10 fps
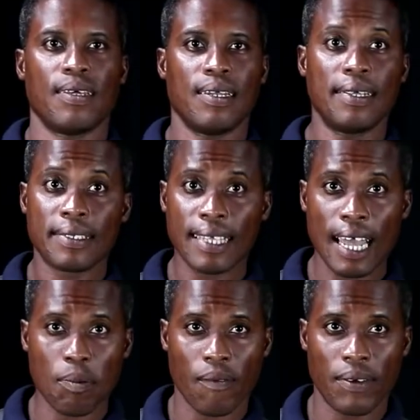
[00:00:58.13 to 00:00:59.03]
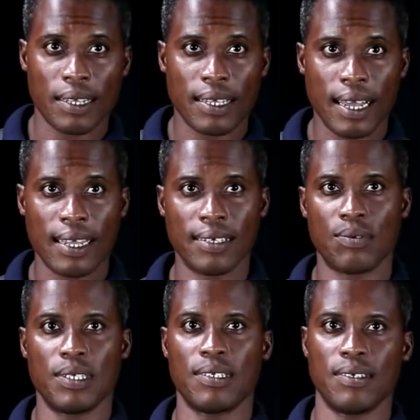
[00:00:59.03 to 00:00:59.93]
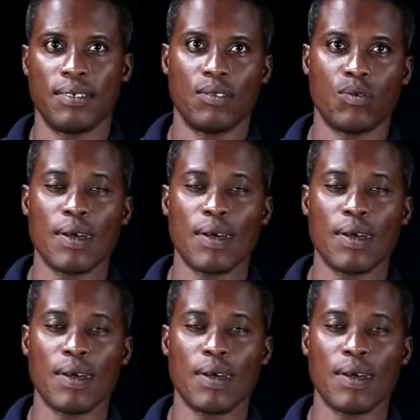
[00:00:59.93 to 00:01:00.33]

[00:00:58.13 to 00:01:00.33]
This type of letter is written to